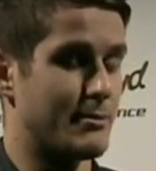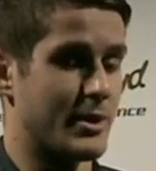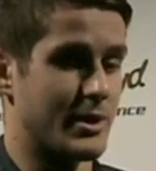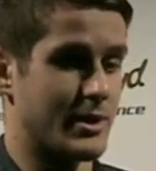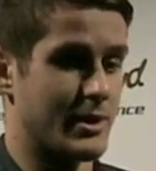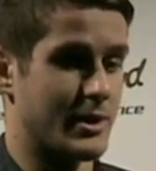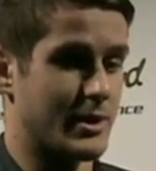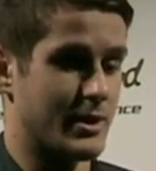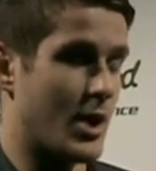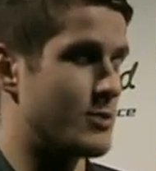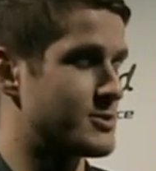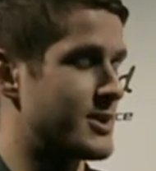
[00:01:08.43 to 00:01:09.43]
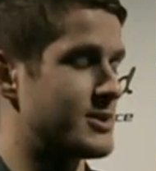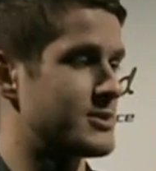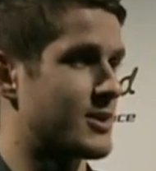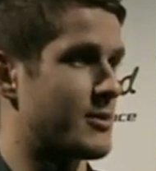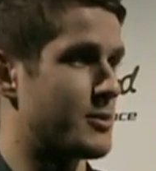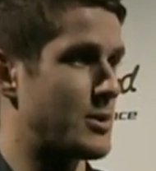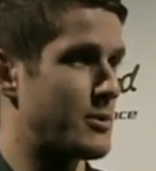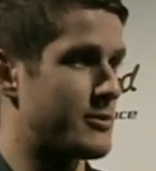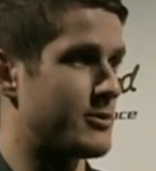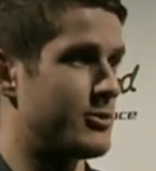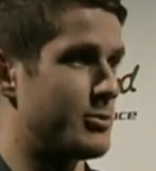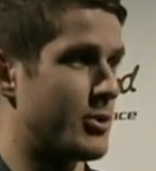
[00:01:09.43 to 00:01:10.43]
But yeah, it was nice to come away with
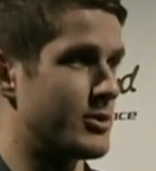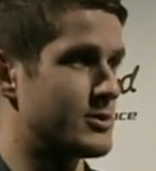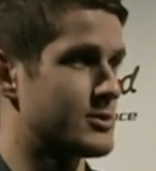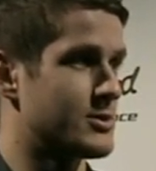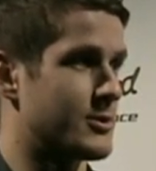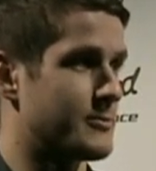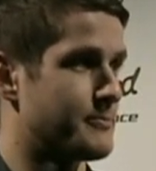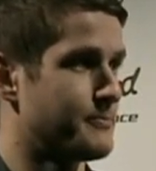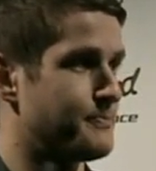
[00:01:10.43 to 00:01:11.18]
the 2 points. So.